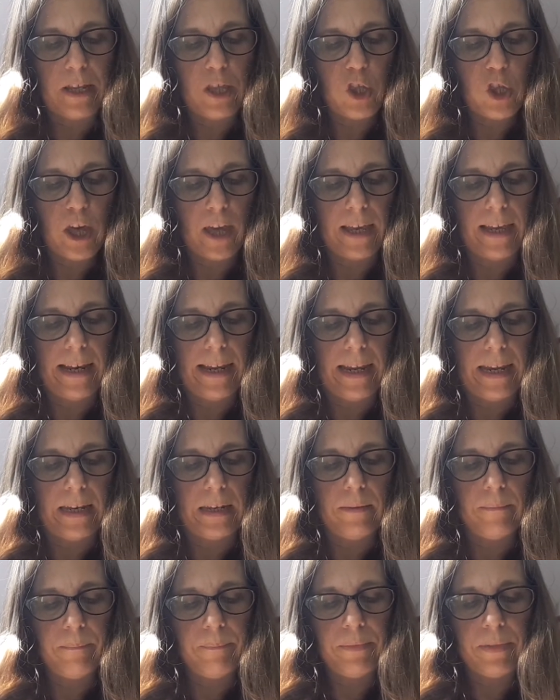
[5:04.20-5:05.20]
and
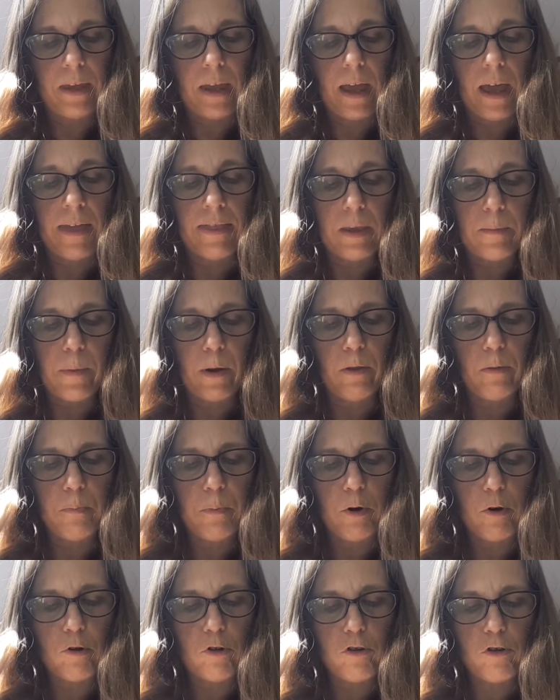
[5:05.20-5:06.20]
Jacqueline, and they both
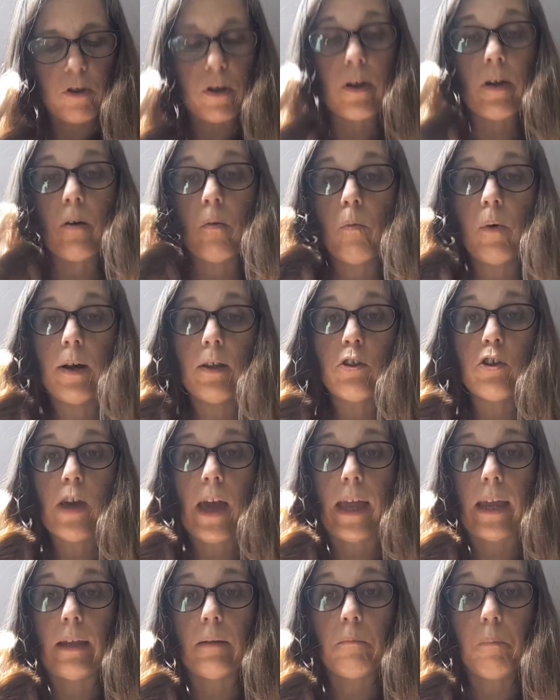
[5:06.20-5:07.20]
pushed while
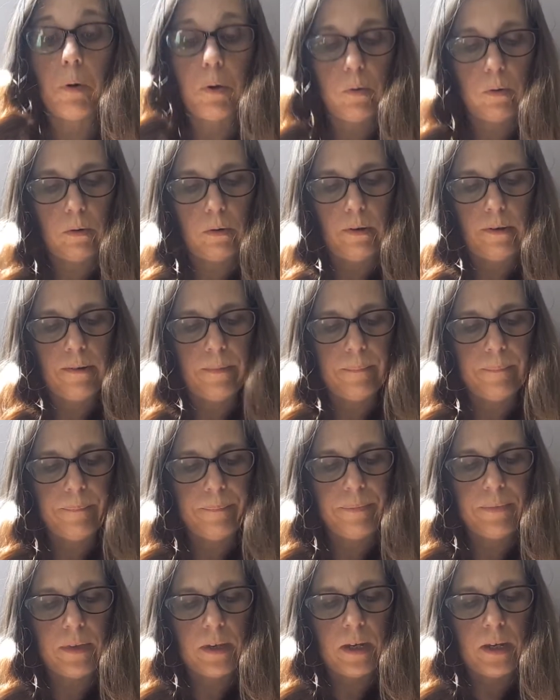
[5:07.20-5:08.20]
Jane pulled.
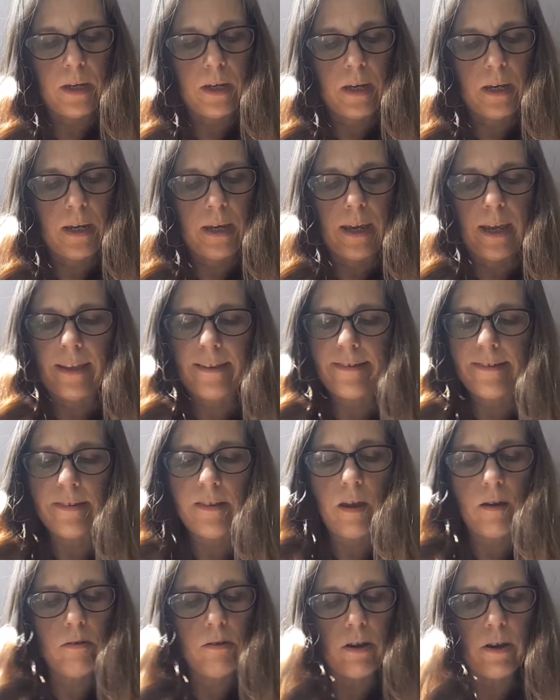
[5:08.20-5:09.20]
"It's
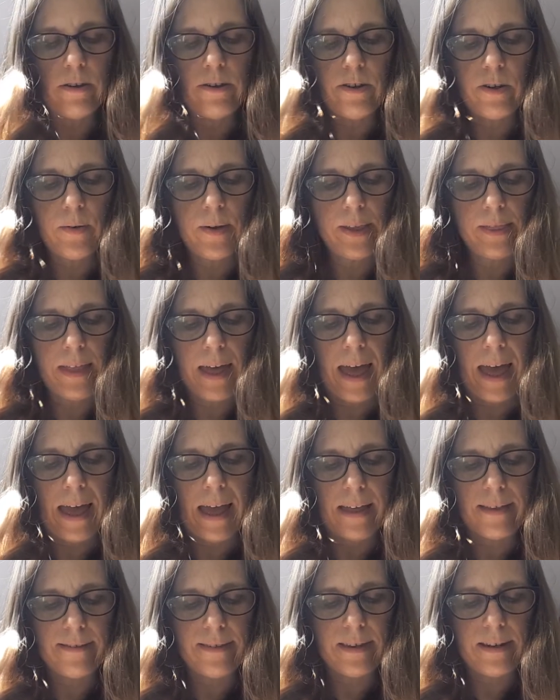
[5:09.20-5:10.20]
no good doing
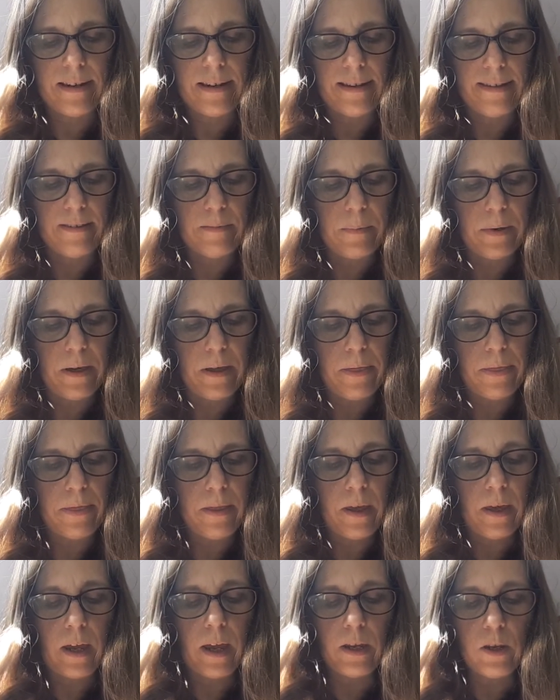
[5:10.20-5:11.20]
that," said Elizabeth,
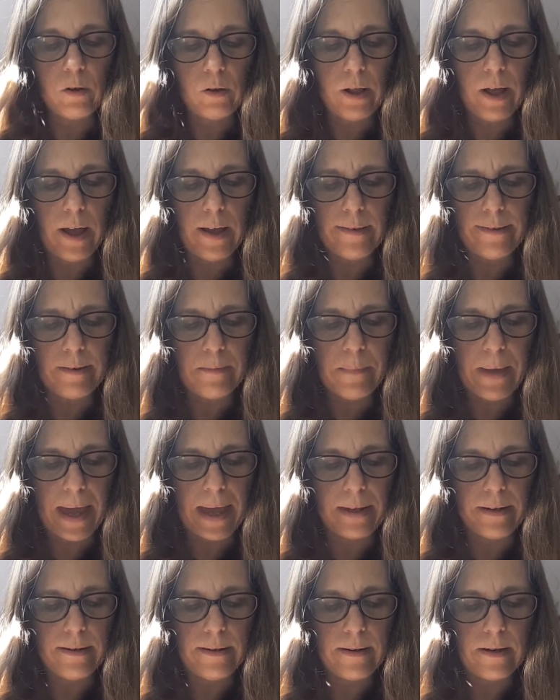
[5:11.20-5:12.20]
"and you'll hurt
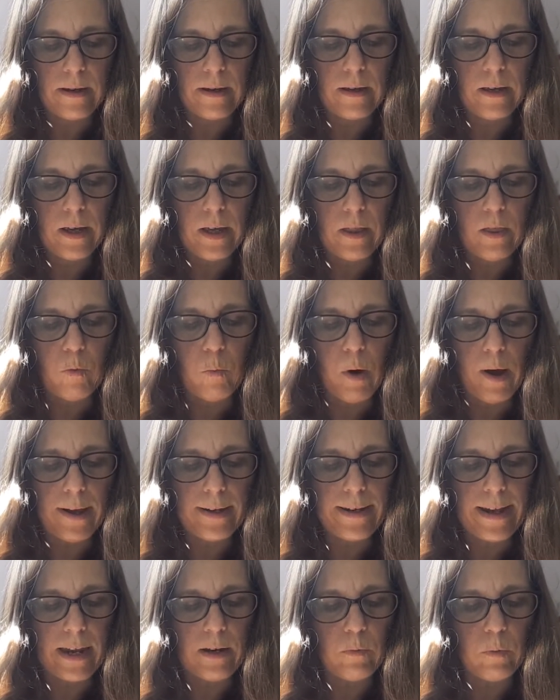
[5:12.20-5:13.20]
Amanda. The
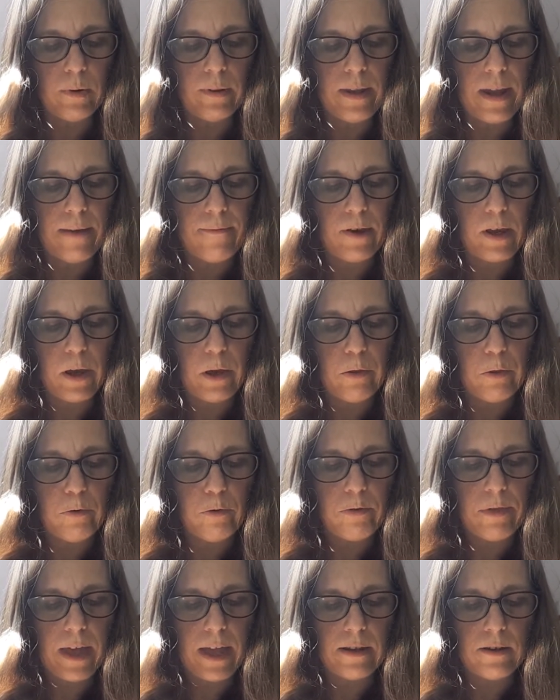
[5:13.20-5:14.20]
wide end will never go
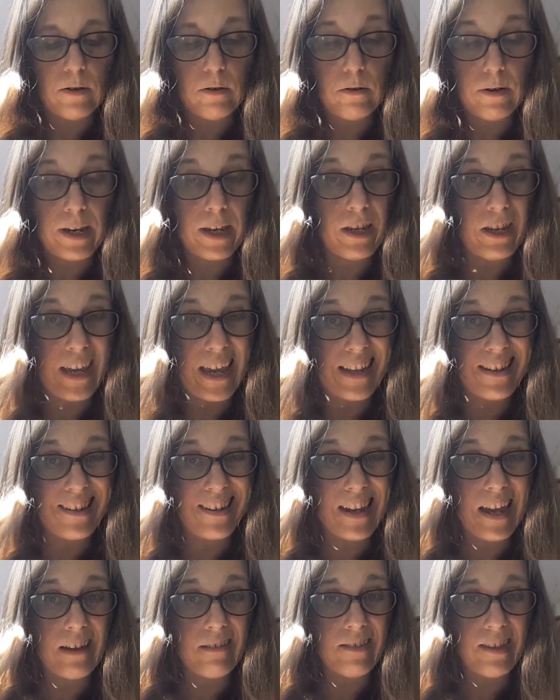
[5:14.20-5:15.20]
through that door. Can you get
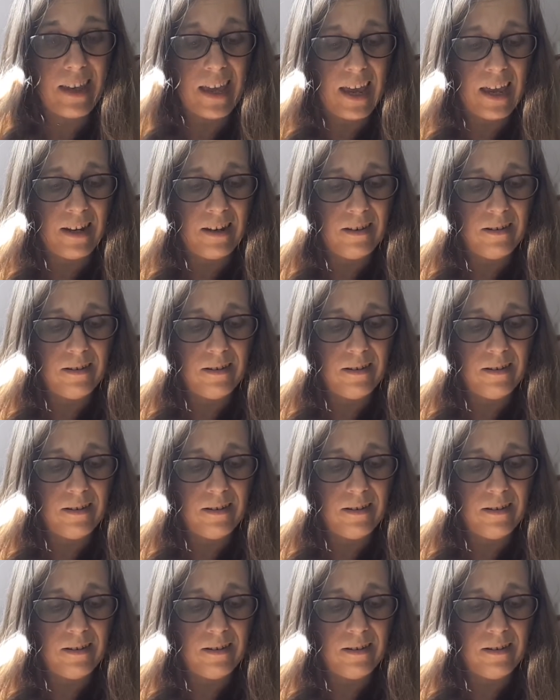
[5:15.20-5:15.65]
it out again?"